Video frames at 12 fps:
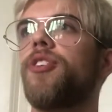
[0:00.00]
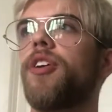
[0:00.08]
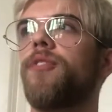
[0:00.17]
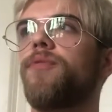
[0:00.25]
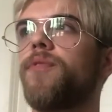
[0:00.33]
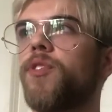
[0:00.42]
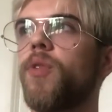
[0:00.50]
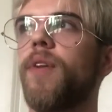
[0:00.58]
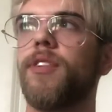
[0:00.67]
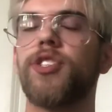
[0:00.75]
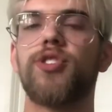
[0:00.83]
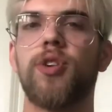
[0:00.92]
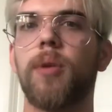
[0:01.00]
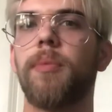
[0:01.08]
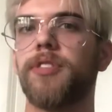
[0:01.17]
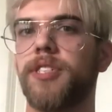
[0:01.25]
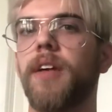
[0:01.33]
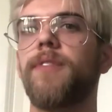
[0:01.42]
If you have a strong
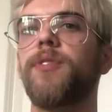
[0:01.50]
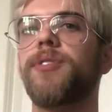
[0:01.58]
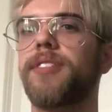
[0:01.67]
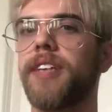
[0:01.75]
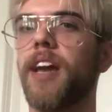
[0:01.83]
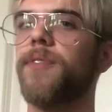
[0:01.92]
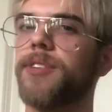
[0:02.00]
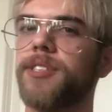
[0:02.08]
personality, if you stand for